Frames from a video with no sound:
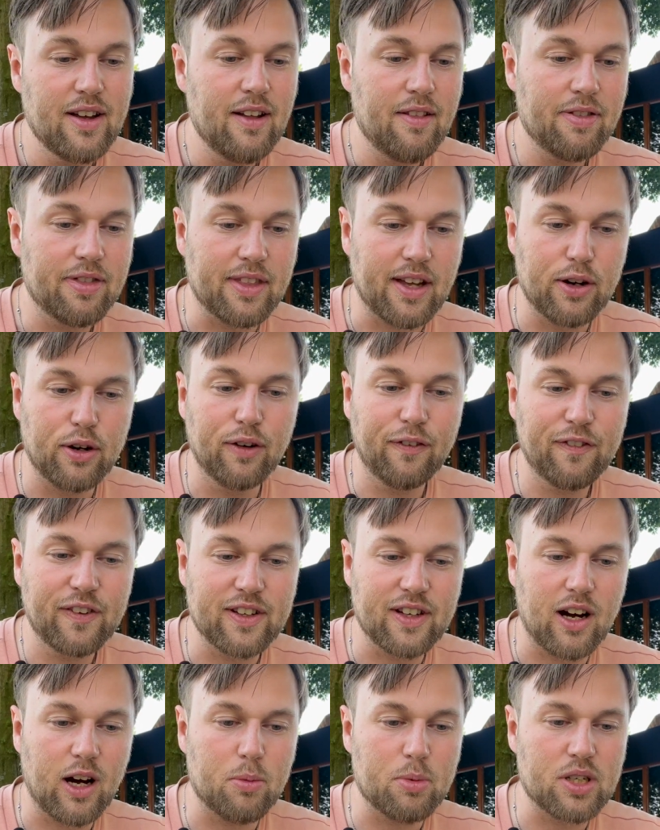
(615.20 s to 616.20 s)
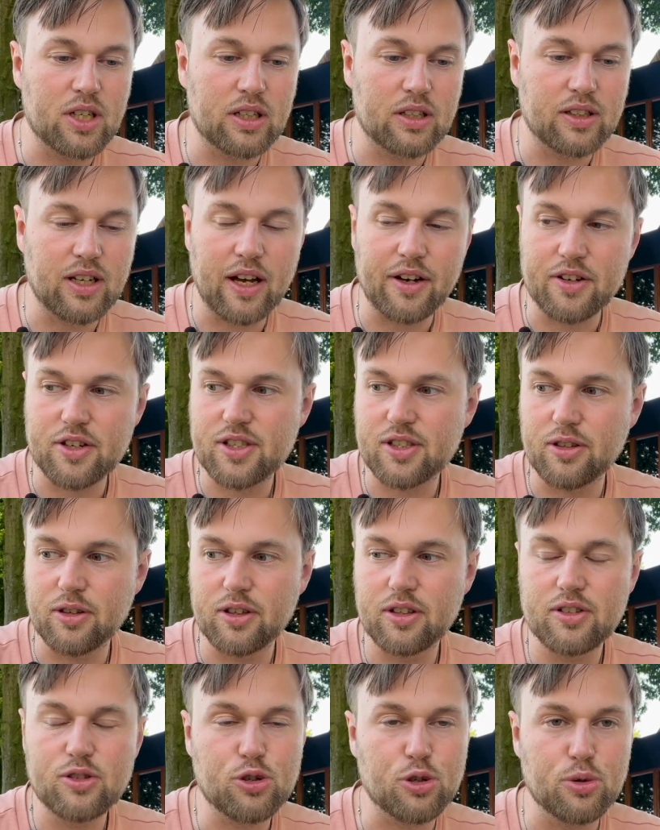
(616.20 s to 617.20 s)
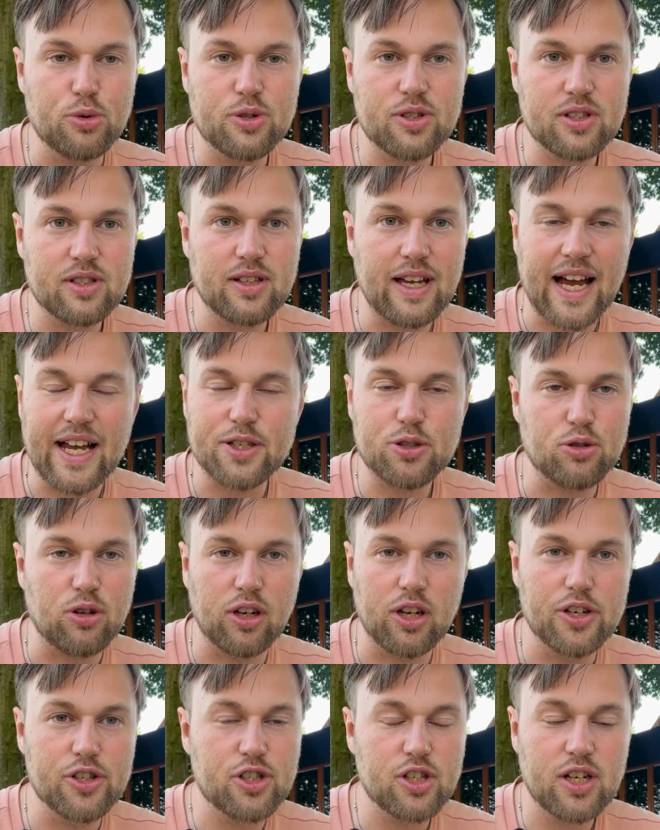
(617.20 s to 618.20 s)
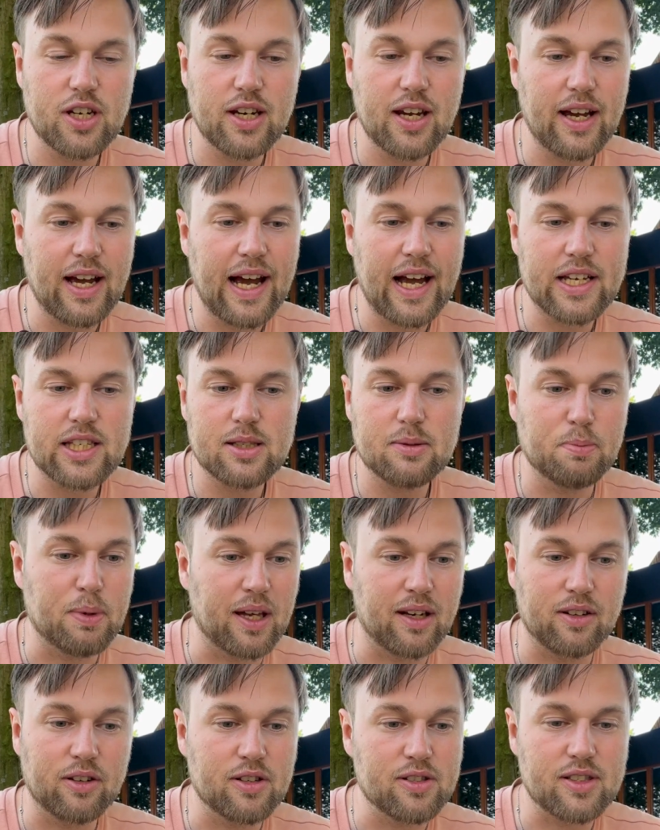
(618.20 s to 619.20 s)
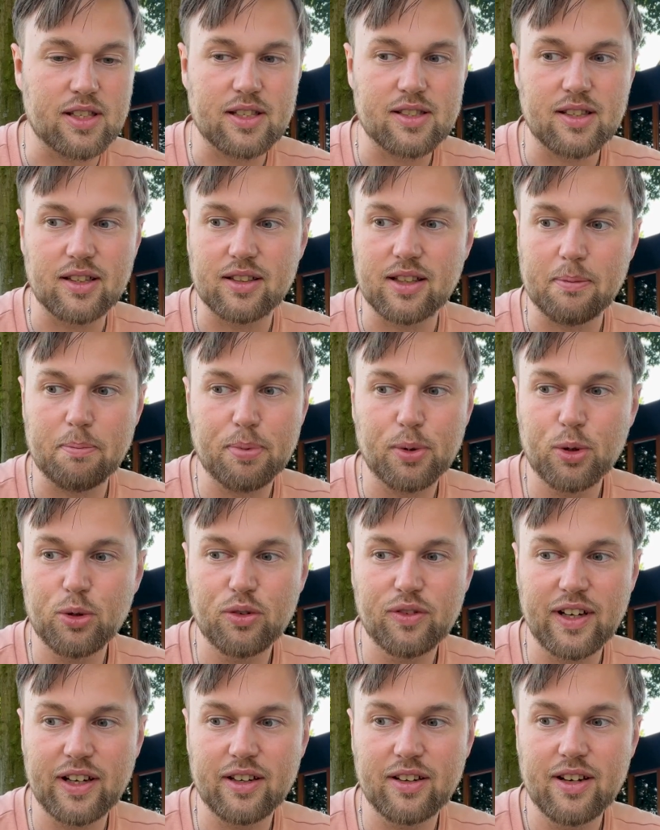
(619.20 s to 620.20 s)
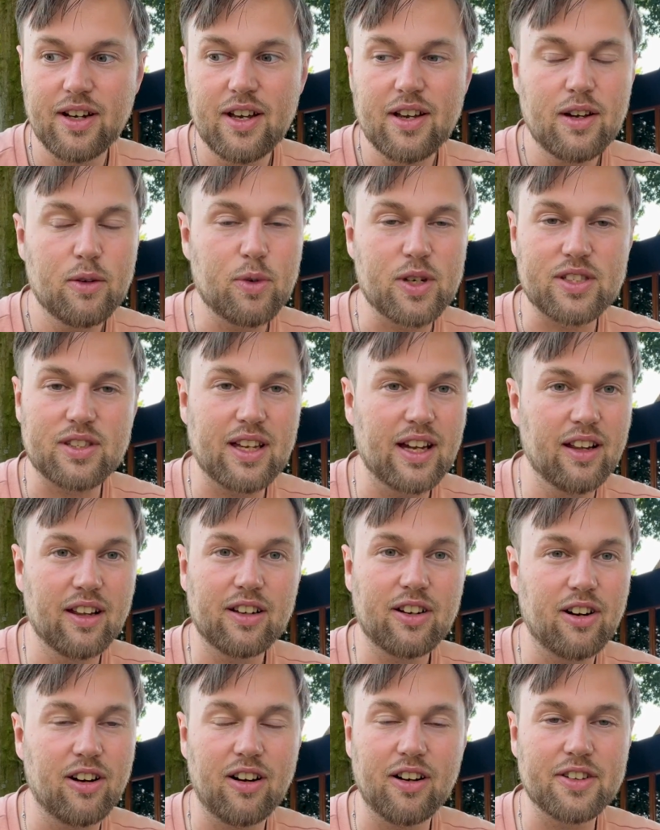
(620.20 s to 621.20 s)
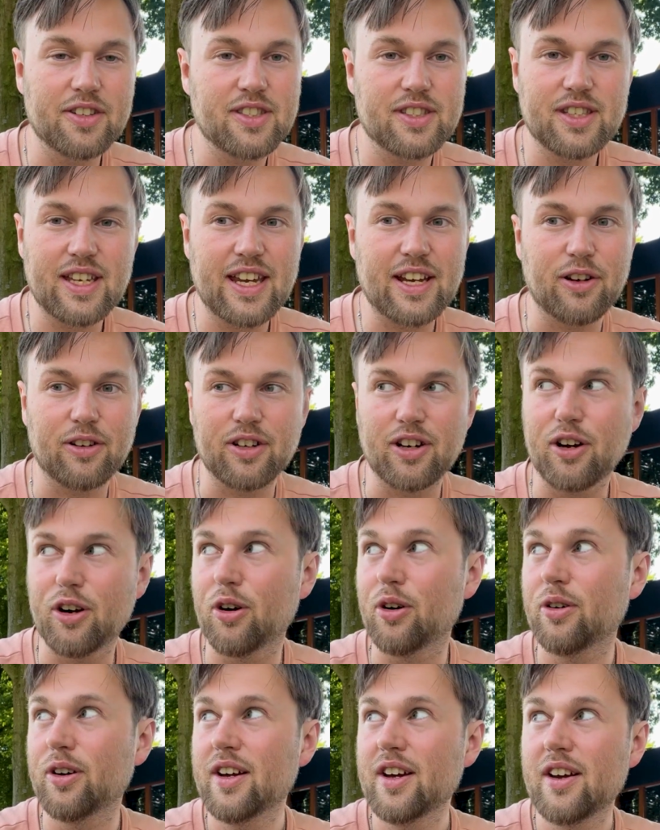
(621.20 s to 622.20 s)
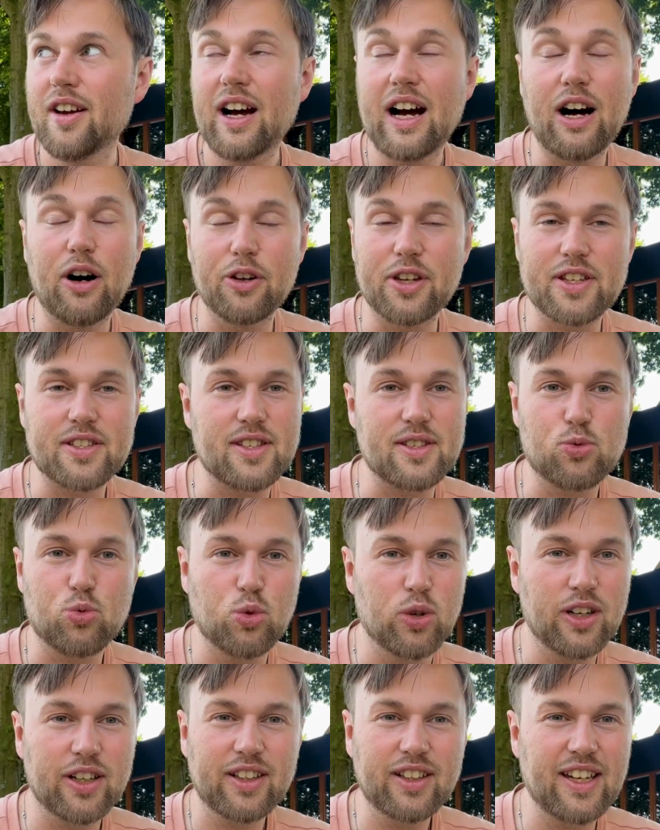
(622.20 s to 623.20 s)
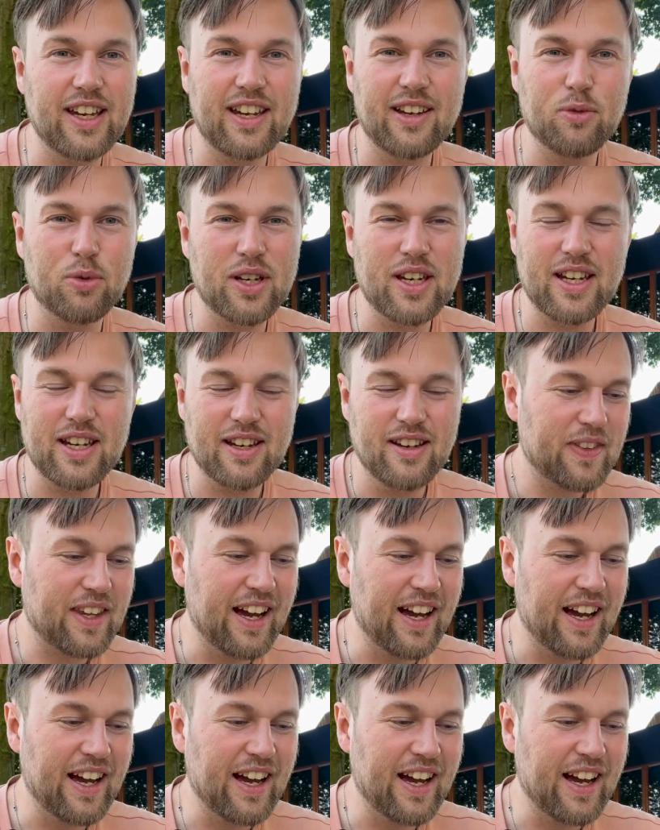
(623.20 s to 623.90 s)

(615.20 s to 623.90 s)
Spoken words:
no phenomenon understood through astrology has been consistently proven. We still can't say or know how this is working. We